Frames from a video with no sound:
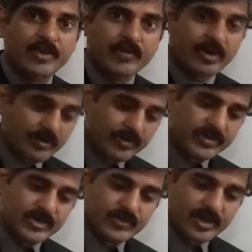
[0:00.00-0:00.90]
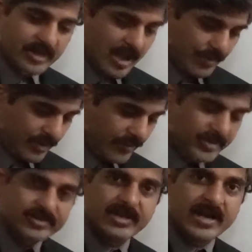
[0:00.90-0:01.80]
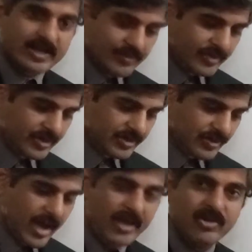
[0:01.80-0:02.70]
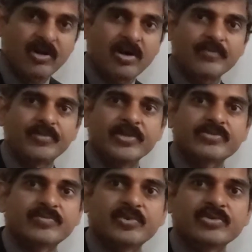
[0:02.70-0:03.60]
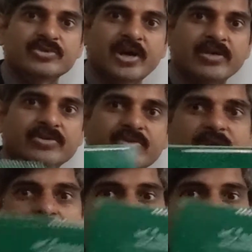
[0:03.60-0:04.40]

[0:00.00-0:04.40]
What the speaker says: The one of the things, for example, we started with the design of this Moonshot Junior